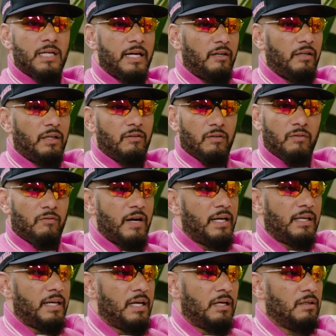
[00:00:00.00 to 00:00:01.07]
Like
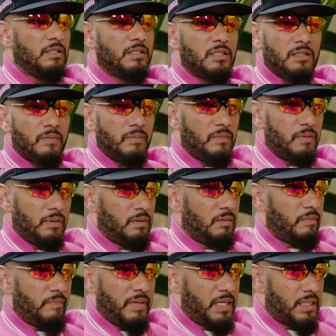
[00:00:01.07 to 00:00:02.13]
right now it's just
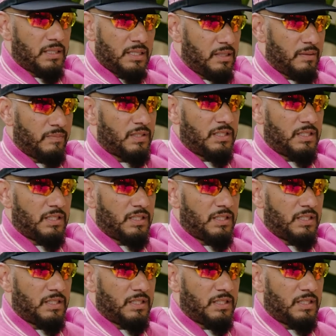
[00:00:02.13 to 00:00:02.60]
me and Tim